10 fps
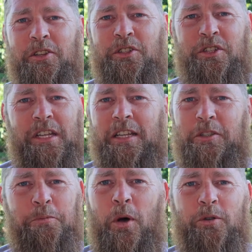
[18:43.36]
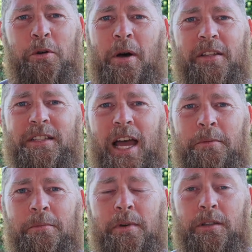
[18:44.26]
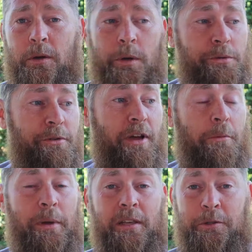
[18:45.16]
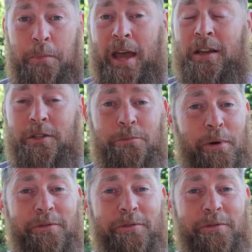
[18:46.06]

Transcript: she spoke to him all the time. So he was developing Spanish